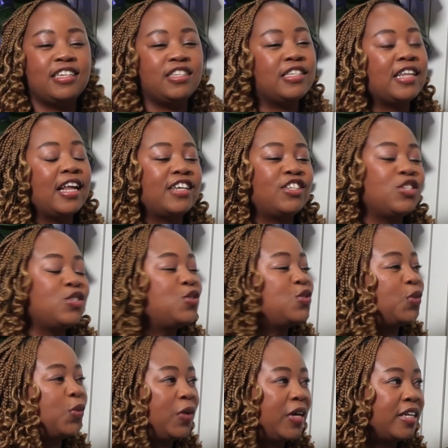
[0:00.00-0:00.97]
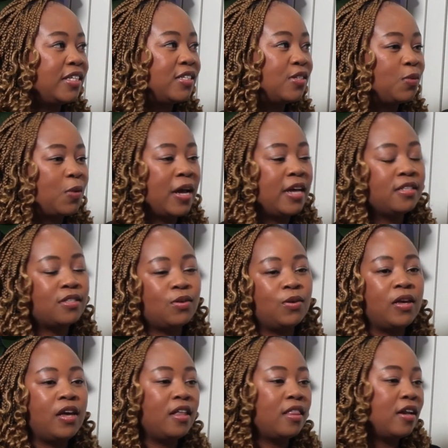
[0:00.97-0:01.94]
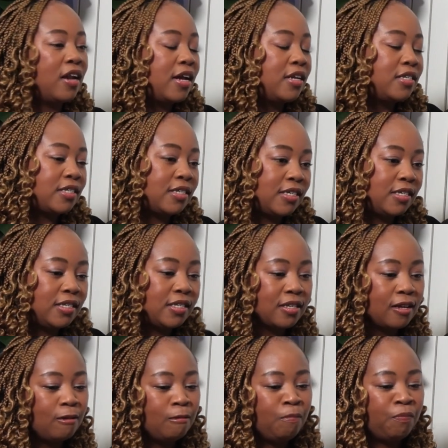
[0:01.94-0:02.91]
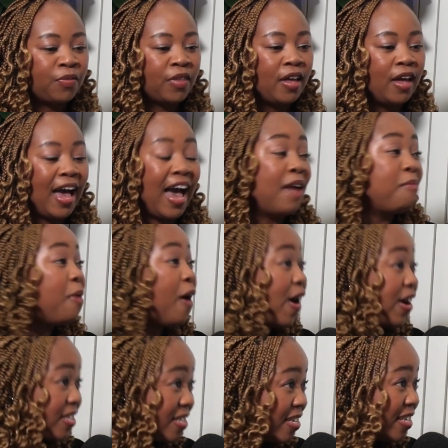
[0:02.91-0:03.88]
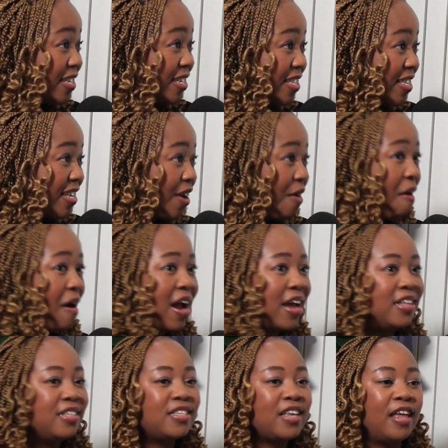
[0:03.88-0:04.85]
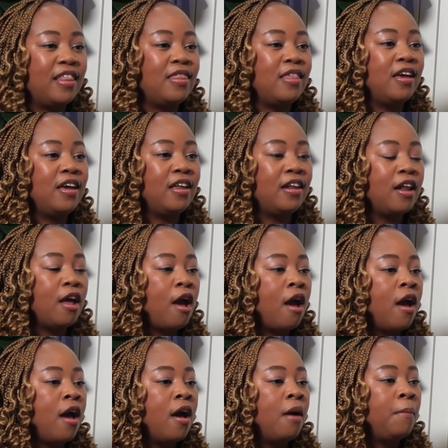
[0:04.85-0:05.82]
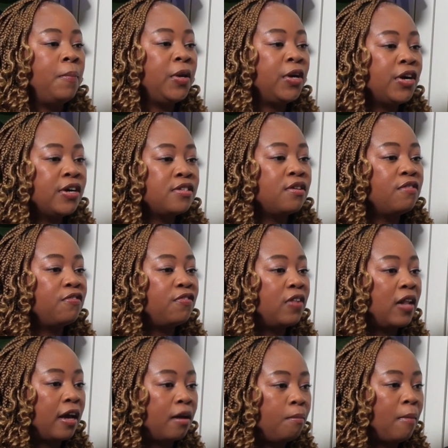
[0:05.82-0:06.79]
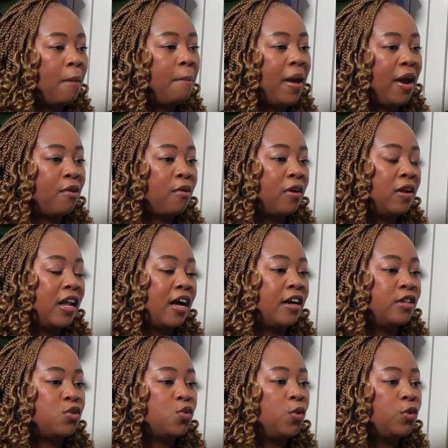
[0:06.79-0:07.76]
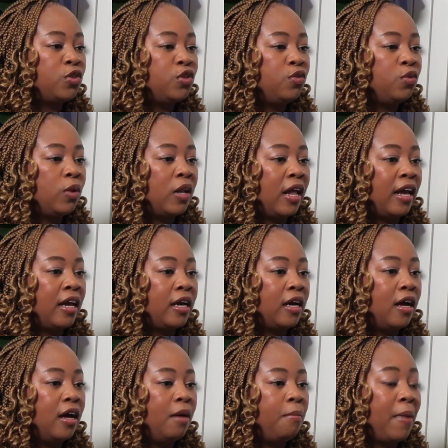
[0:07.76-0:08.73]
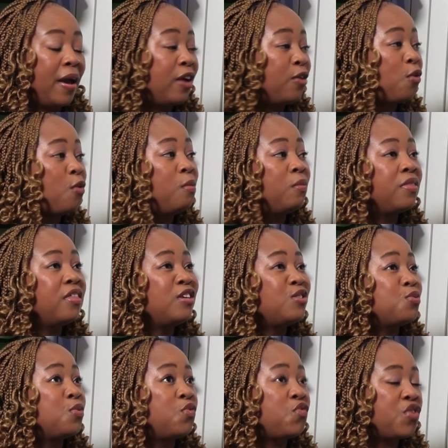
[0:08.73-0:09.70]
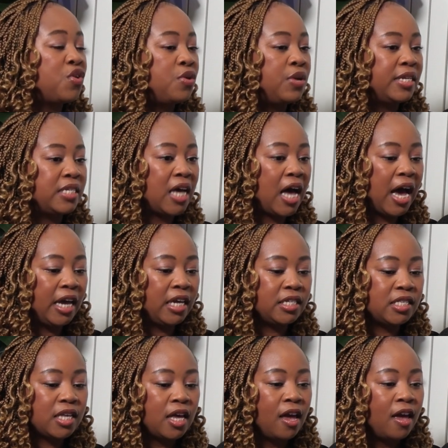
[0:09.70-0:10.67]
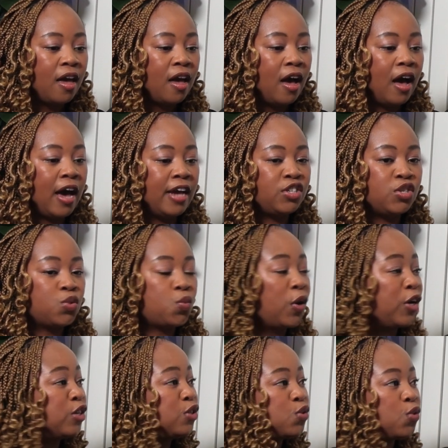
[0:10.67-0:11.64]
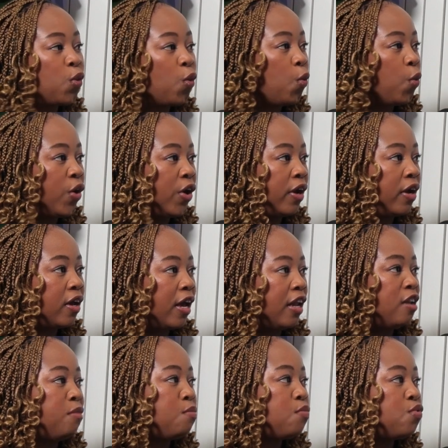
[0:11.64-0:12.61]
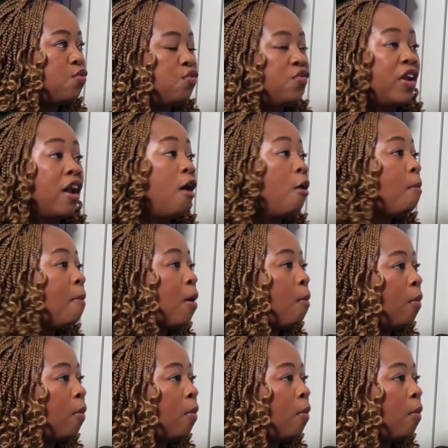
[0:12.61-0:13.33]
she's like, just do it, right? Okay, then I did it. I passed it, right? And then because of like my background, like I told you, like back at home, things were very tight. I just wanted to go work and improve and help my